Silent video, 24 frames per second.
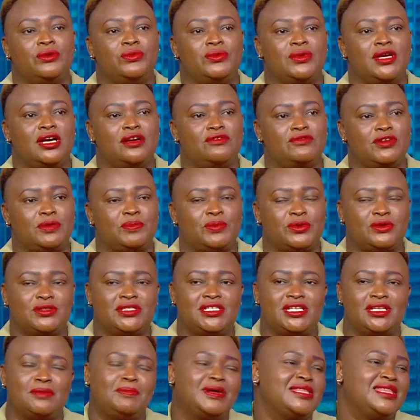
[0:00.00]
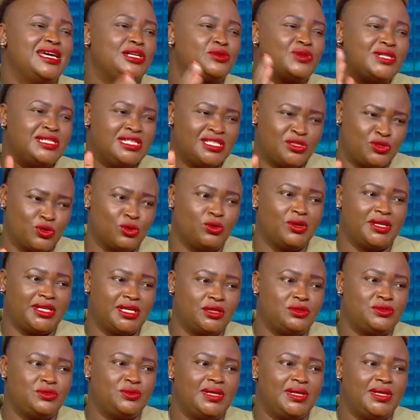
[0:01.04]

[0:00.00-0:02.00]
We have a project, but that one is sold out.